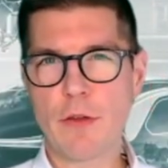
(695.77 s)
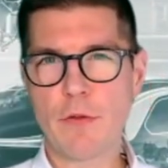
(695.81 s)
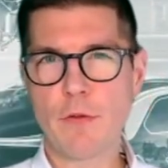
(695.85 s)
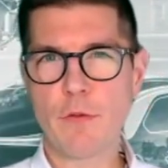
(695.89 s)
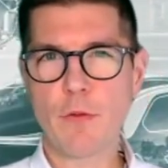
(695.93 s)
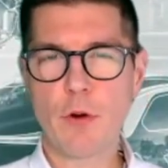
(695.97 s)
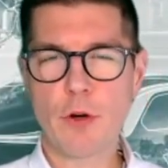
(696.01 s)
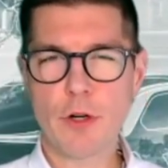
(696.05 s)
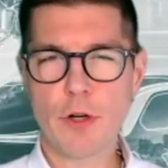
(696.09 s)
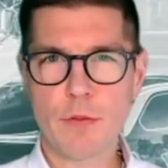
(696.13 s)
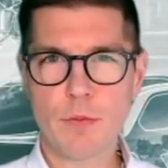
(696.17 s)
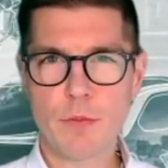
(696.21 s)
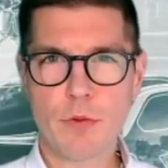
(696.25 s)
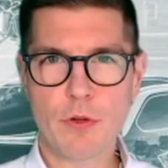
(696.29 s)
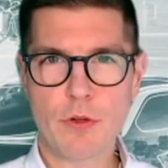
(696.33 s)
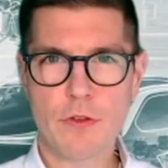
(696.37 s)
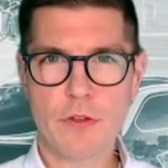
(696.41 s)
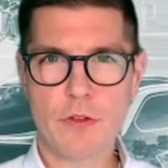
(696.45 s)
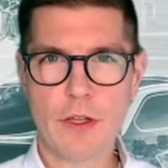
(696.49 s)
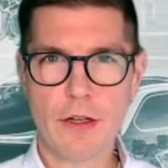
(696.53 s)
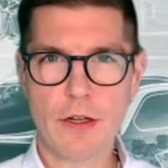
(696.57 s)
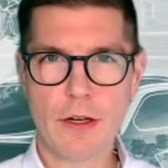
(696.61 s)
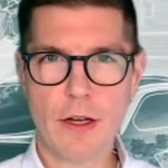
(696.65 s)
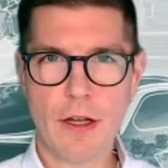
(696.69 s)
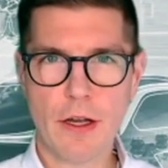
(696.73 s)

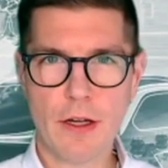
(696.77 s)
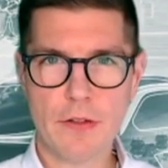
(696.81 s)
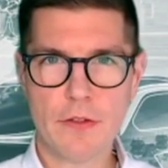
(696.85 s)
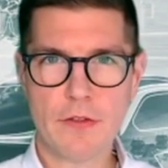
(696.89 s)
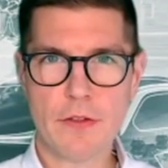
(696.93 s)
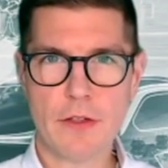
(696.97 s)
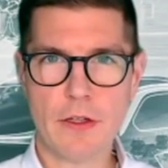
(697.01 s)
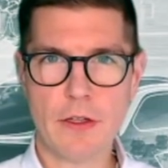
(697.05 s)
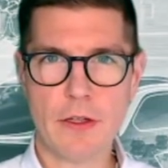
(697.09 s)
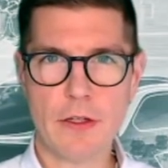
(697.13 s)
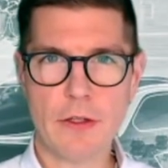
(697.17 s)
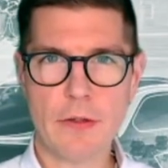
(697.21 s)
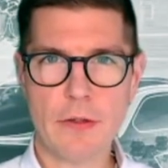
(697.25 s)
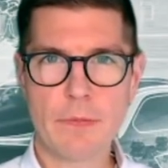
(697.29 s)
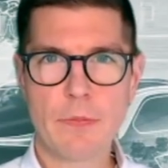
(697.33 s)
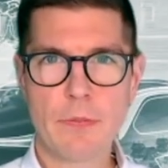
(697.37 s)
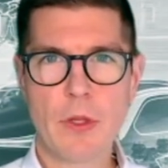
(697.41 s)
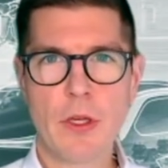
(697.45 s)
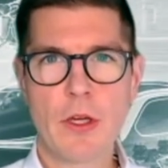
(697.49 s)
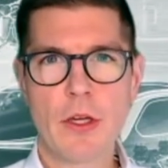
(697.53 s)
14% last year,